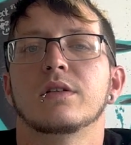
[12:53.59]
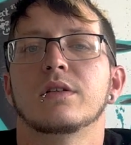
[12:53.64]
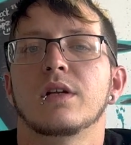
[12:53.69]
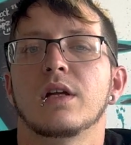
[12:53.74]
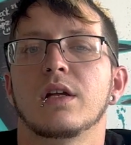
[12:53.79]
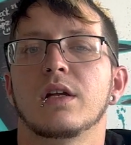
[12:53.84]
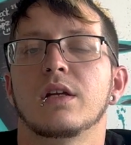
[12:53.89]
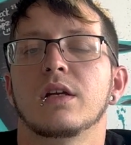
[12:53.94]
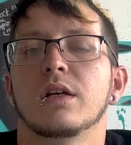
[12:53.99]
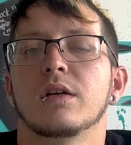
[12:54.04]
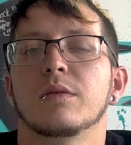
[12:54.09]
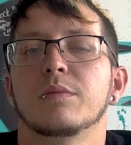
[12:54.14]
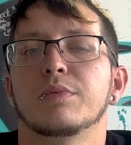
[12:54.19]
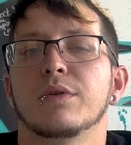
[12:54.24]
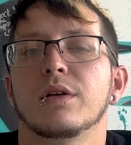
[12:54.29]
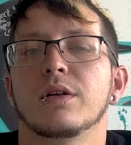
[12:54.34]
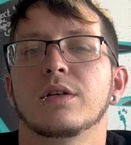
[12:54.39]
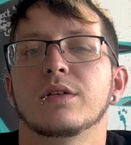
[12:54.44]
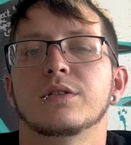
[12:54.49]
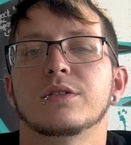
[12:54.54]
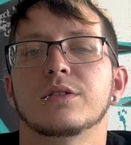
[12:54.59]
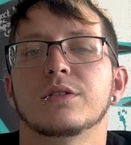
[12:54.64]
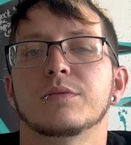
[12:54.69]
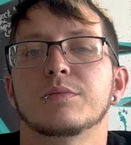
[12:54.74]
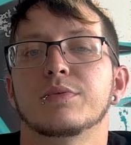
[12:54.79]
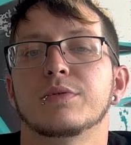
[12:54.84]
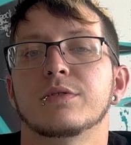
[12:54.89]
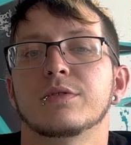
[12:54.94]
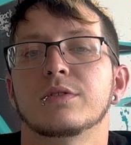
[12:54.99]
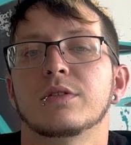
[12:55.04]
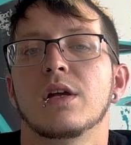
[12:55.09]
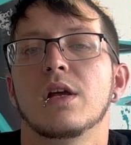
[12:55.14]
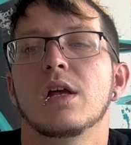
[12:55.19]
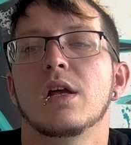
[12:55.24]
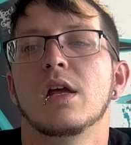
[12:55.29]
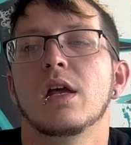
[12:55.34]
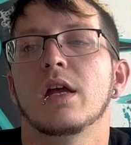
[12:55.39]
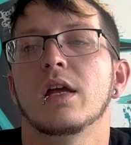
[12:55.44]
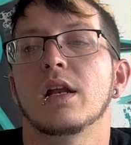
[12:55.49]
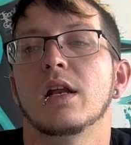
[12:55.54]
taking apprenticeships,
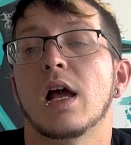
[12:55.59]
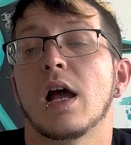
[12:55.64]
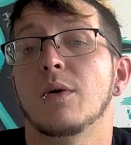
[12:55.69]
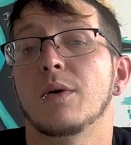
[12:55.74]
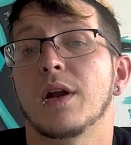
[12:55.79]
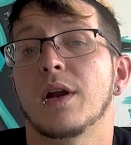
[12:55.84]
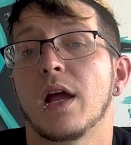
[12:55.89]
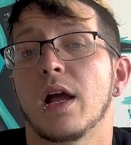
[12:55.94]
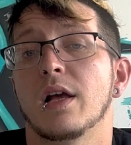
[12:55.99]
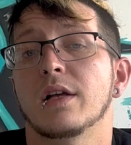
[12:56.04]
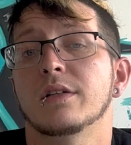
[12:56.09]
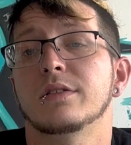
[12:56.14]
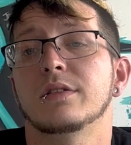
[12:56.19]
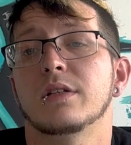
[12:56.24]
and I would ask.